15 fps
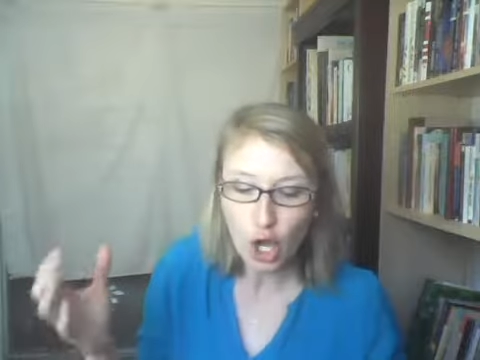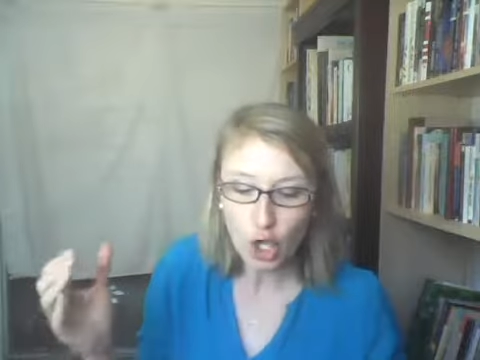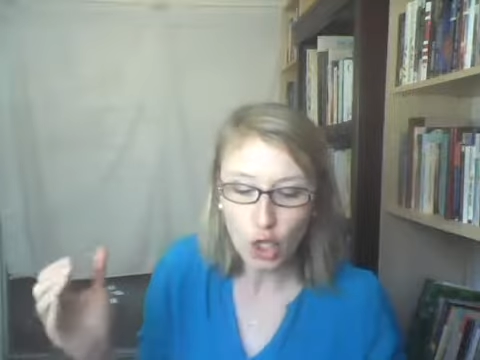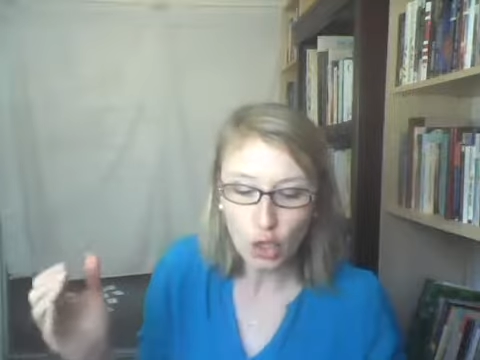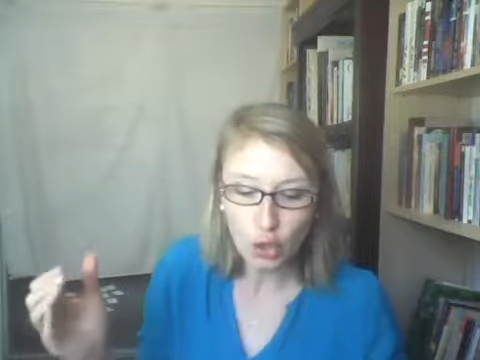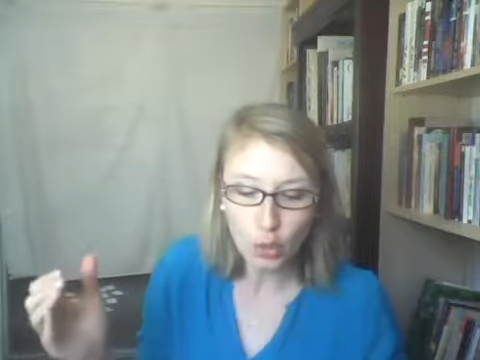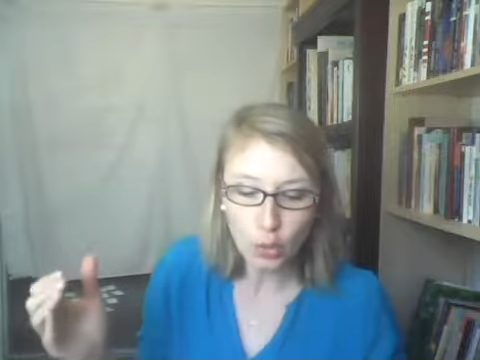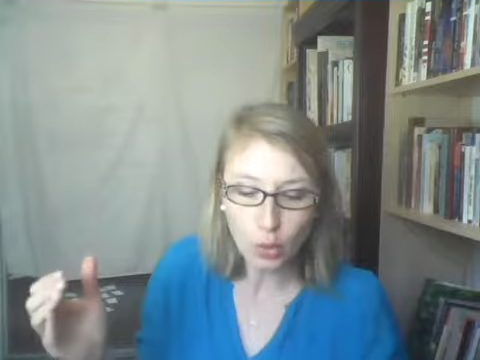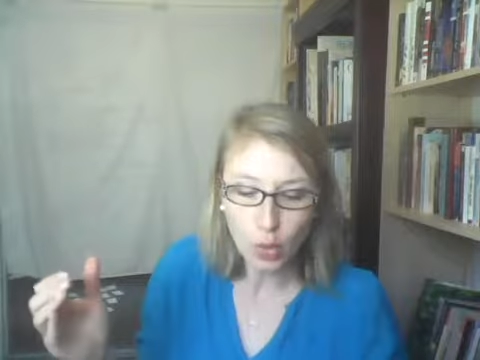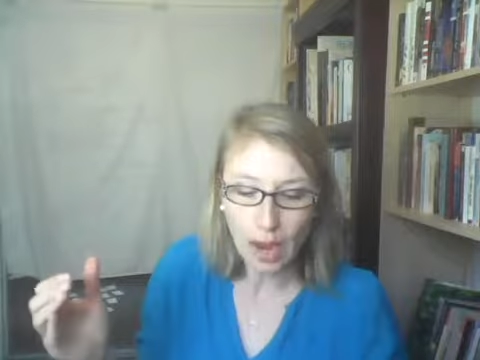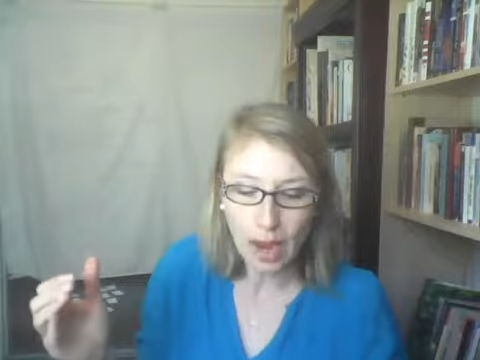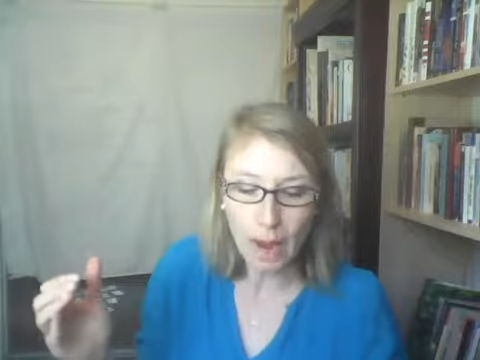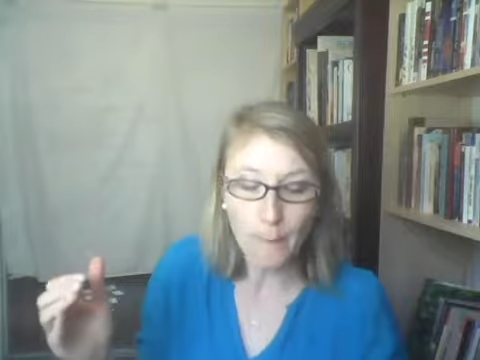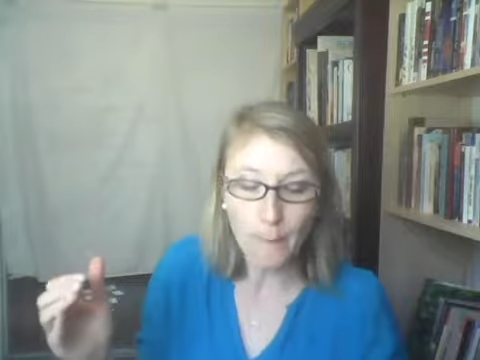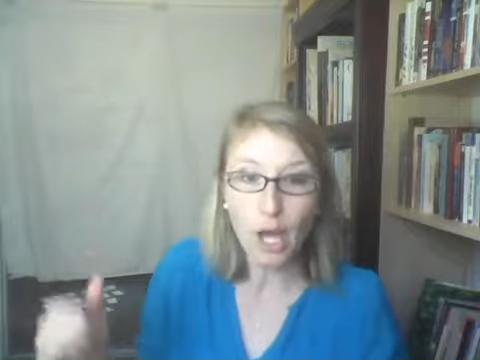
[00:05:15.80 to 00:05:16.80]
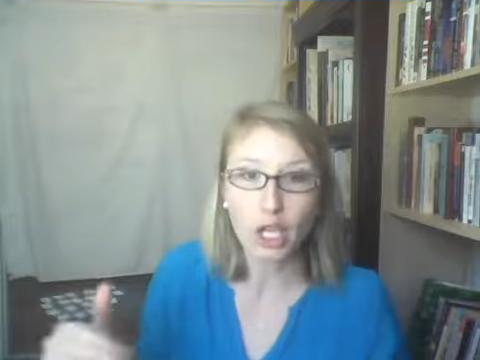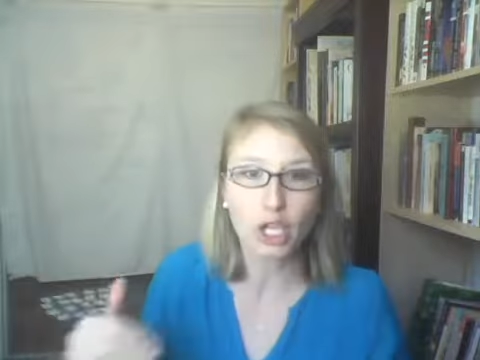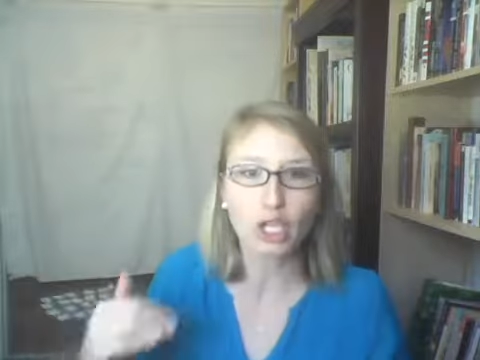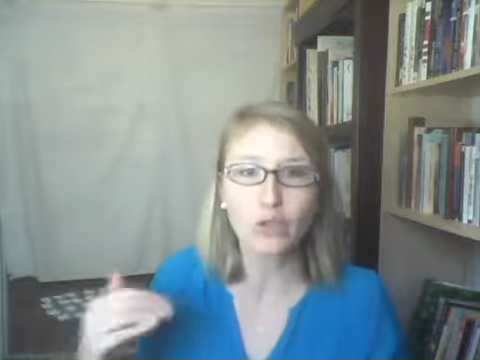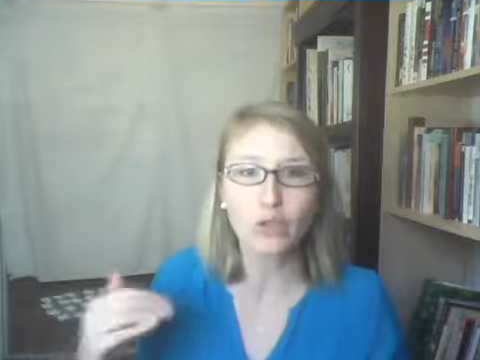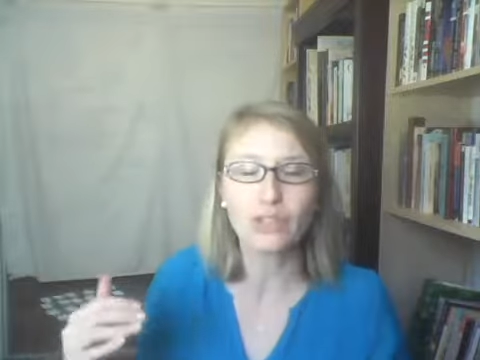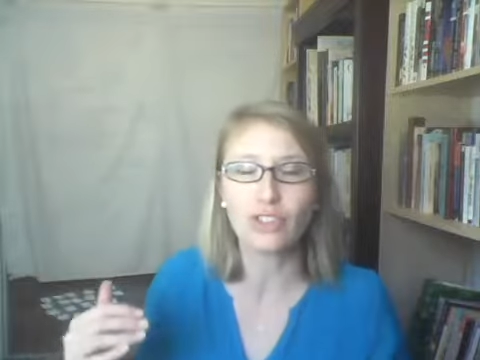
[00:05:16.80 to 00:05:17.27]
who um,
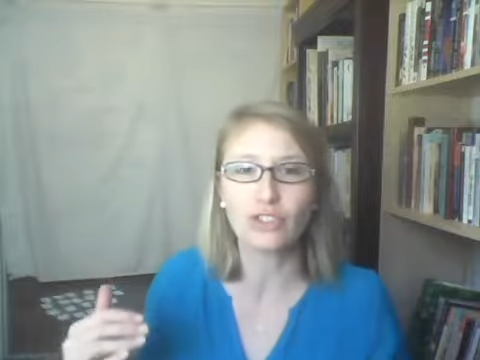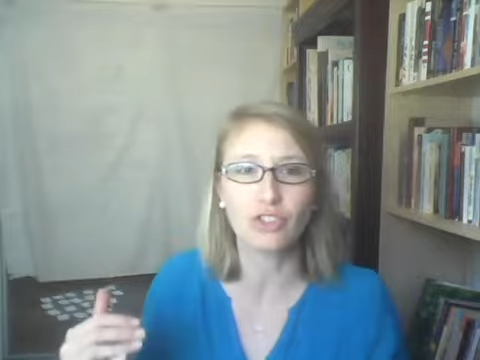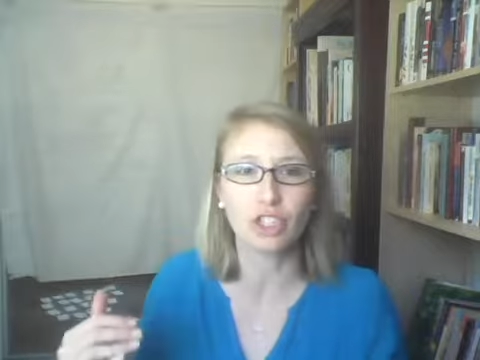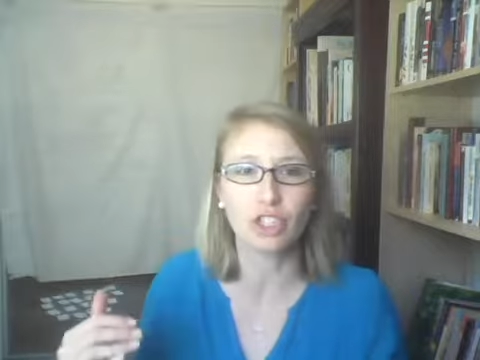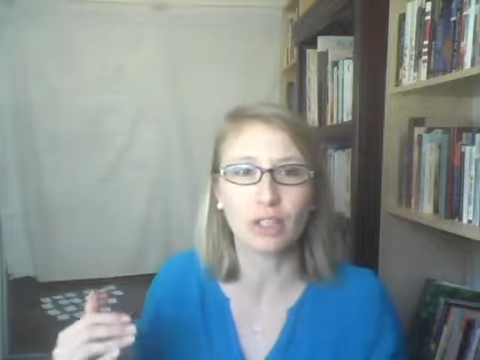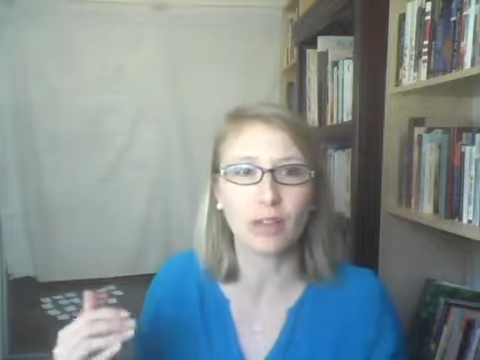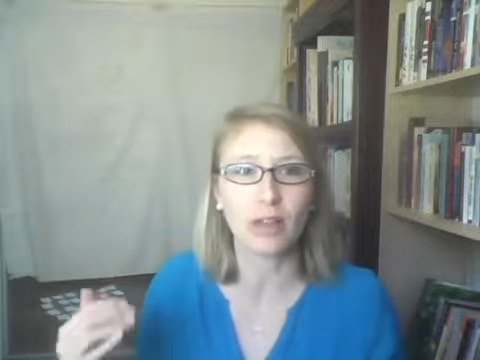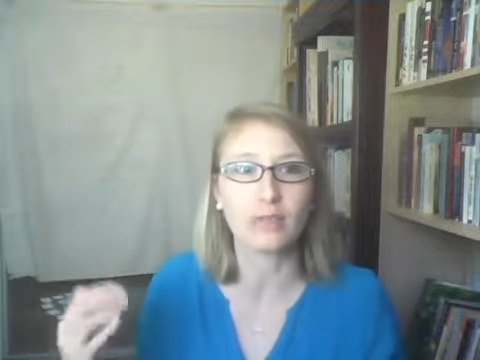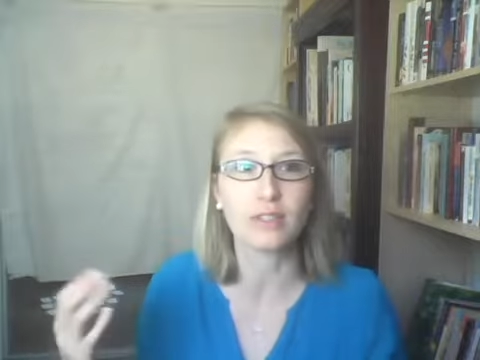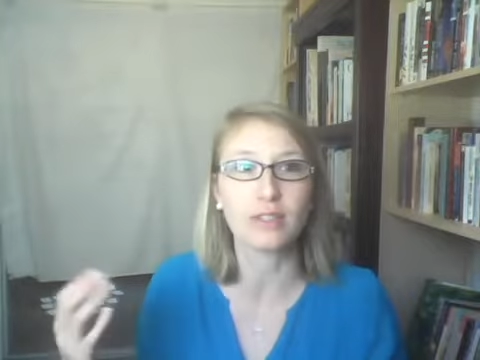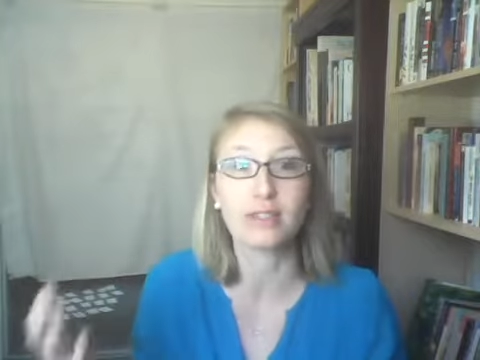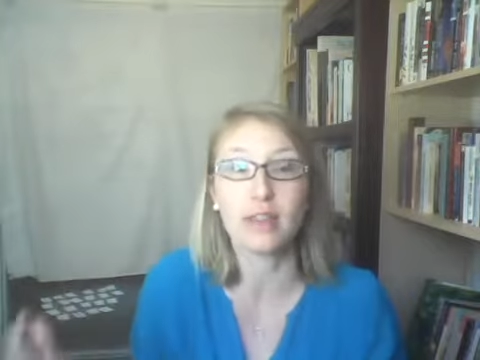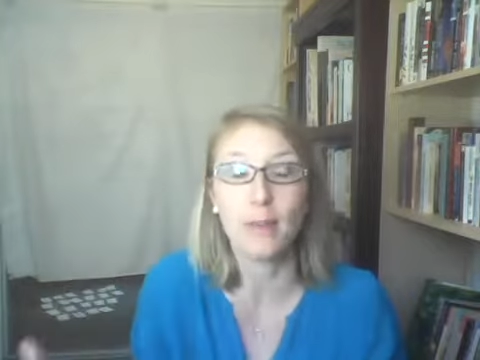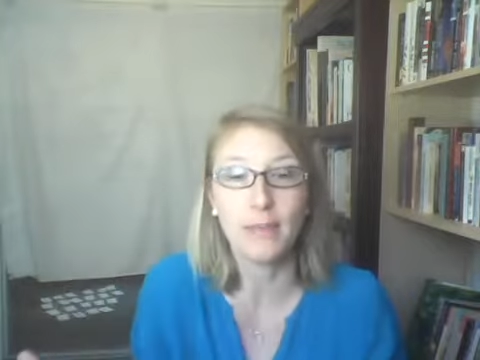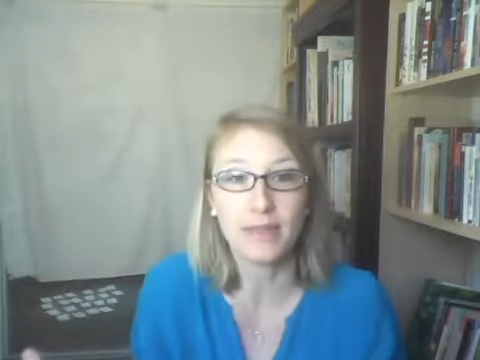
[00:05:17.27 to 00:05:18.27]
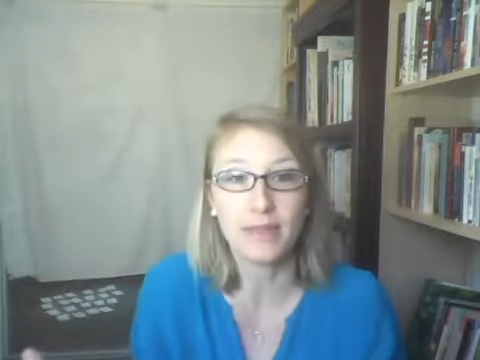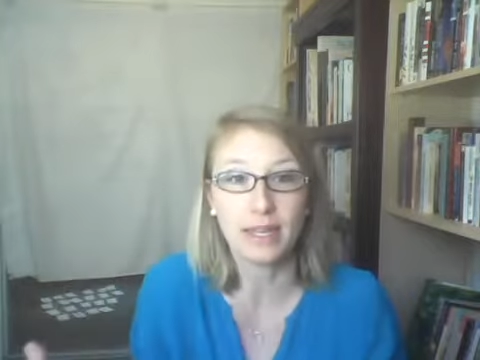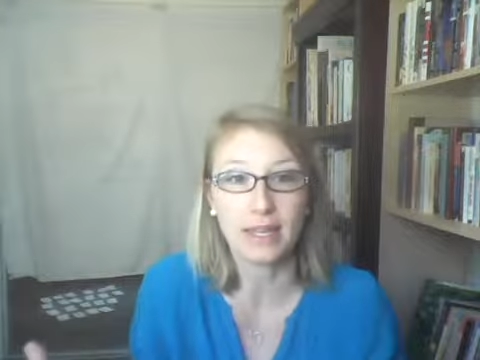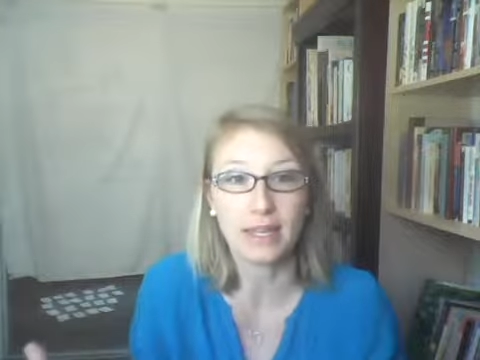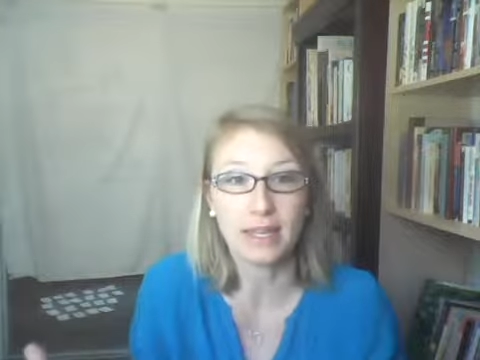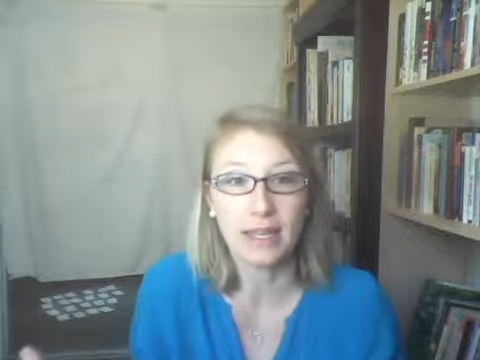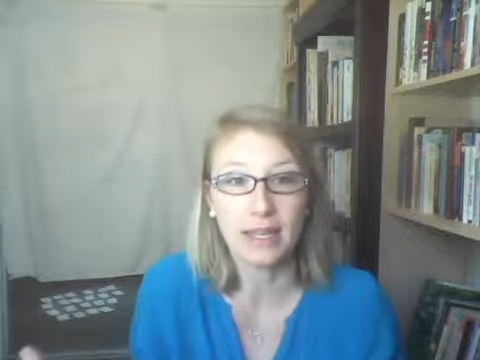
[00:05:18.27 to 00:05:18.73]
accuses Jill of
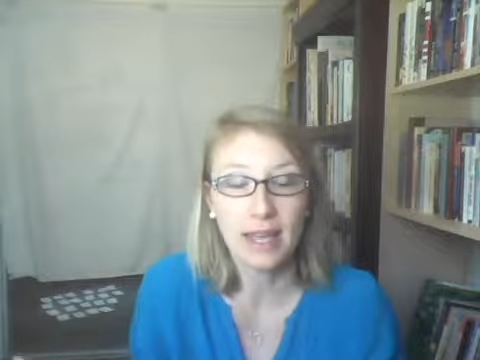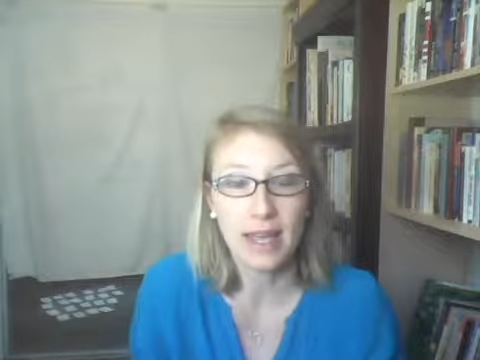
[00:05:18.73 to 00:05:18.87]
something